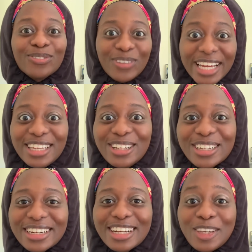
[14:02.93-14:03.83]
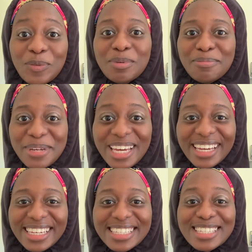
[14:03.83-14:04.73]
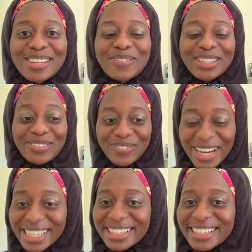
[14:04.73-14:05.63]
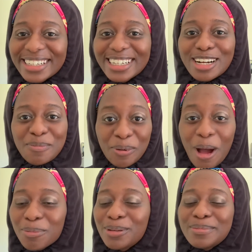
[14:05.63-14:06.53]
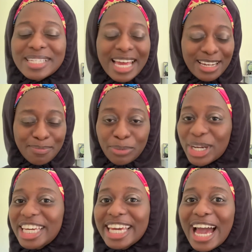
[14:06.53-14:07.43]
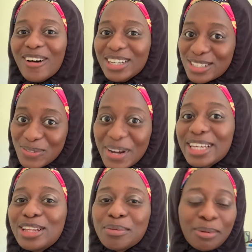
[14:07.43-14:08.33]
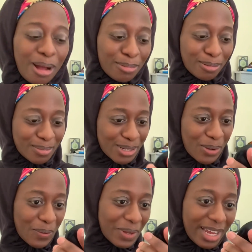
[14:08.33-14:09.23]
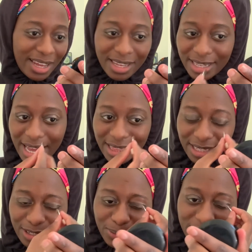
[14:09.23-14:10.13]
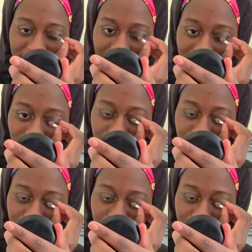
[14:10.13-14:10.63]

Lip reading: regular human beings with regular problems, and breaking out is a regular problem. So yeah, there was that.